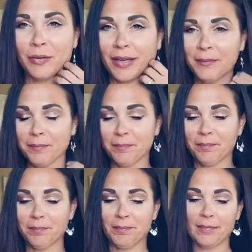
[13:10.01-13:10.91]
okay?
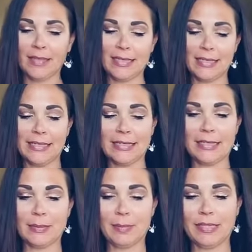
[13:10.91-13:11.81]

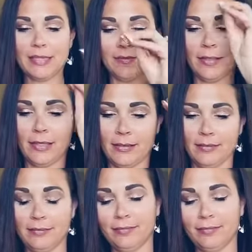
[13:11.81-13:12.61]
Specific.